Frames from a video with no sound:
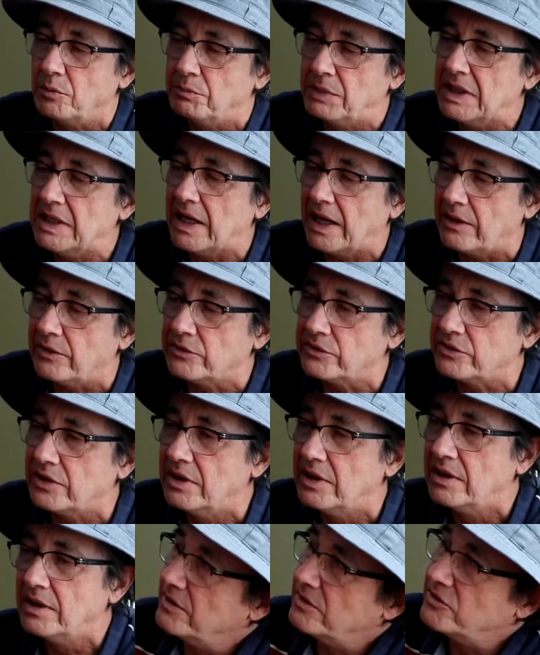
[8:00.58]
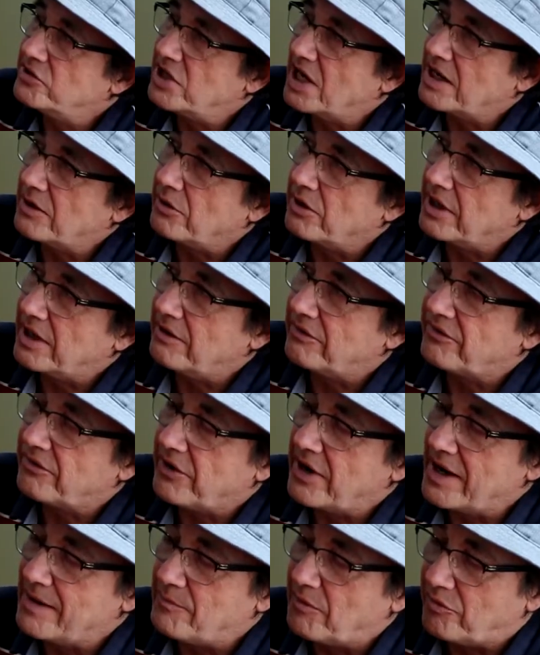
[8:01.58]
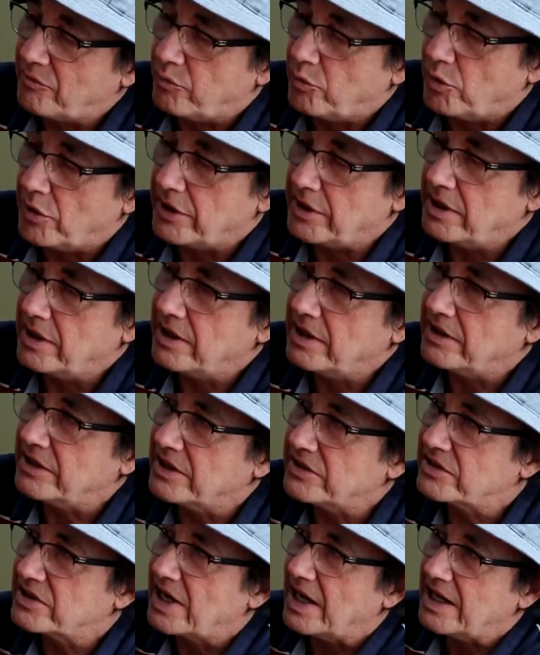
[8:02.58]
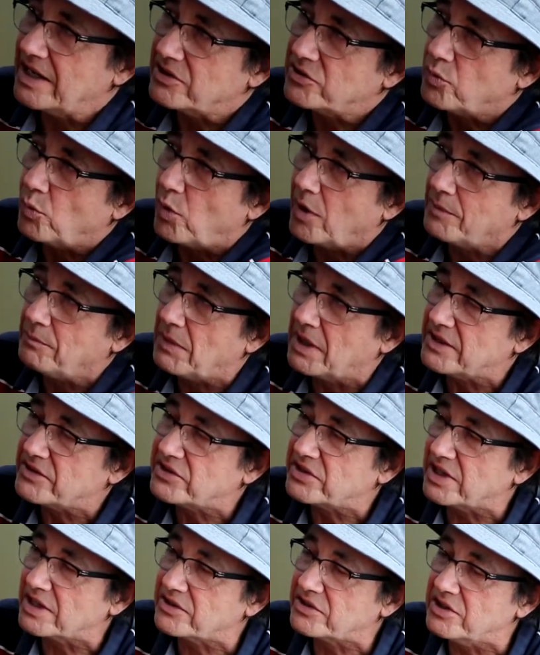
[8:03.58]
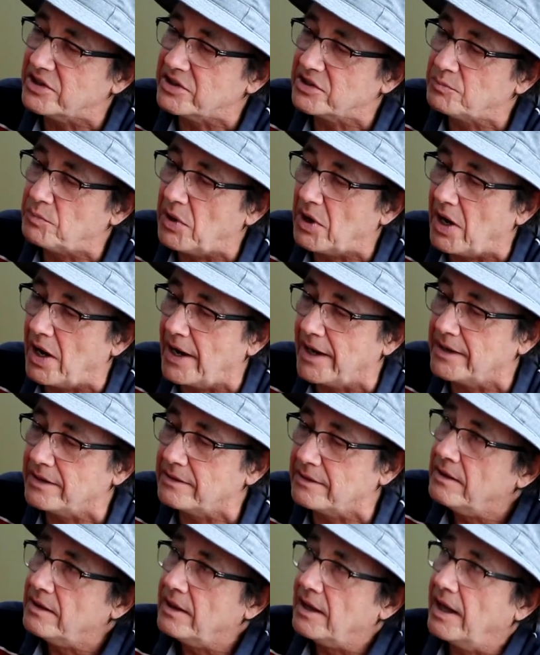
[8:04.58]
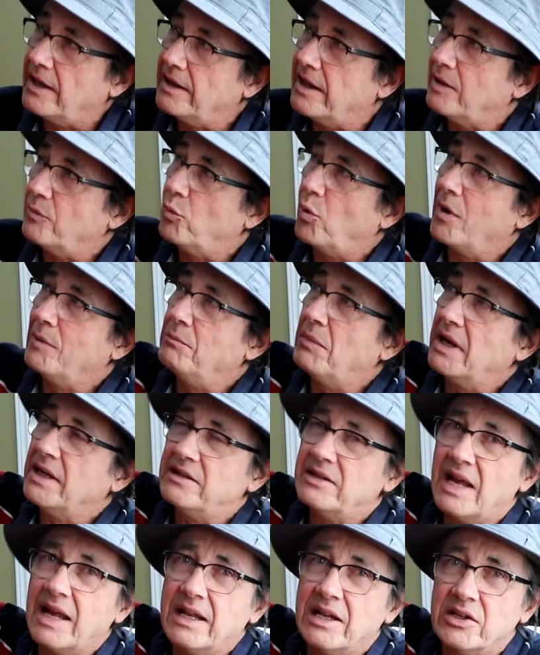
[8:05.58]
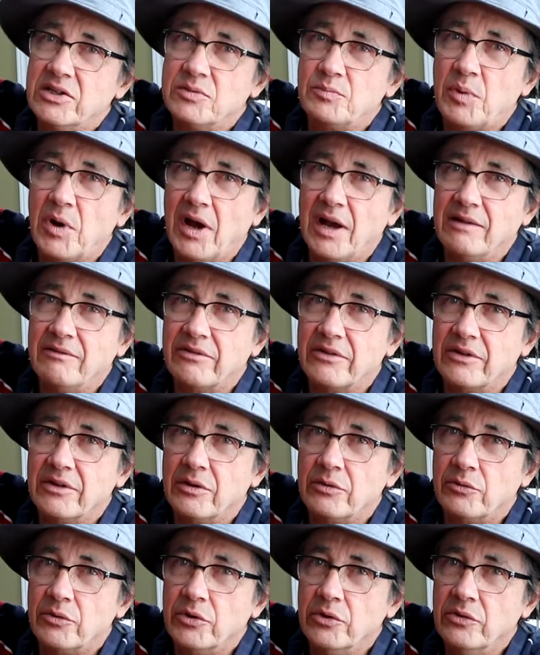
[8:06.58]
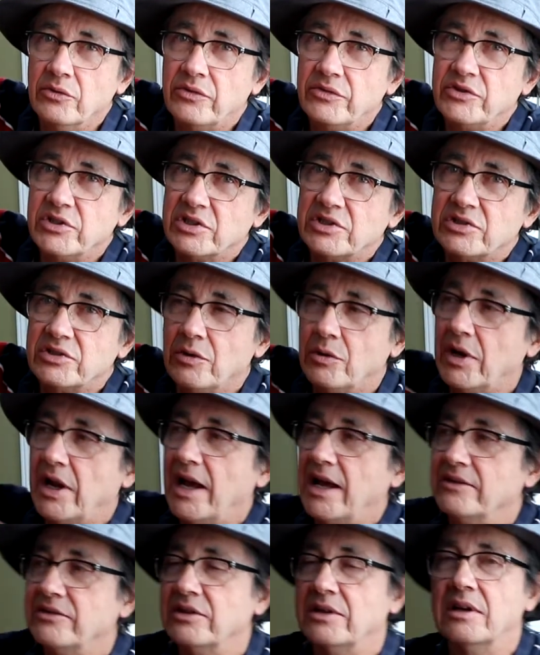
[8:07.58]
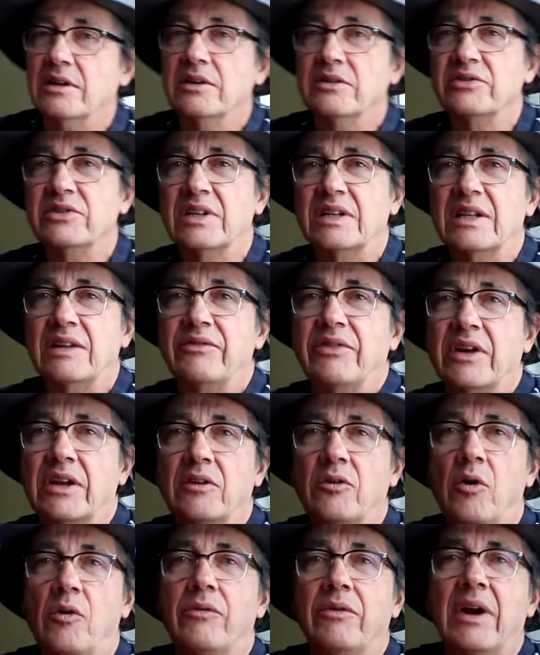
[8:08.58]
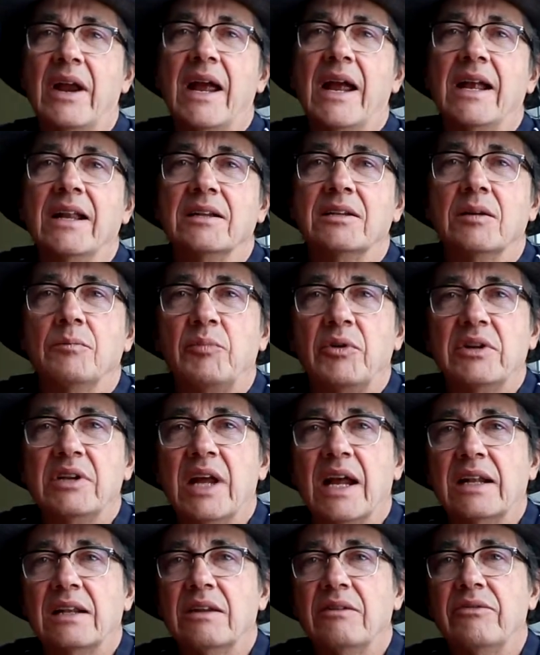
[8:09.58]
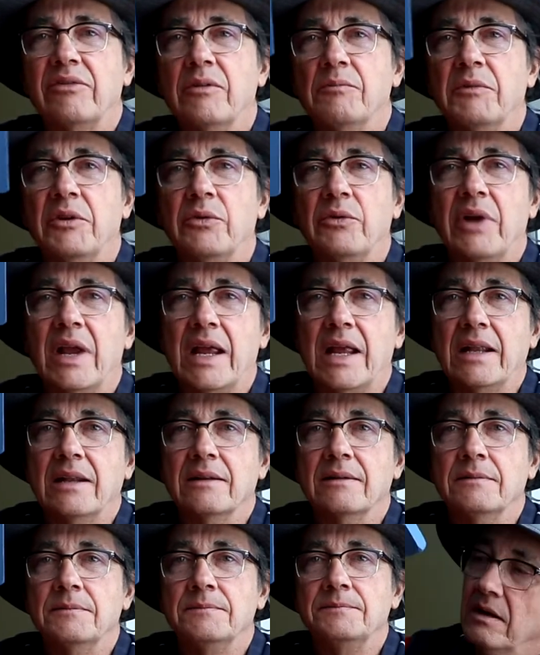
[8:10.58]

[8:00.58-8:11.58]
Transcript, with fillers: bee house, generally a frame of wood, in this case one by six inch pine, and then one by 10 inch pine for the roof, just so it has a significant overhang to protect it from the rain.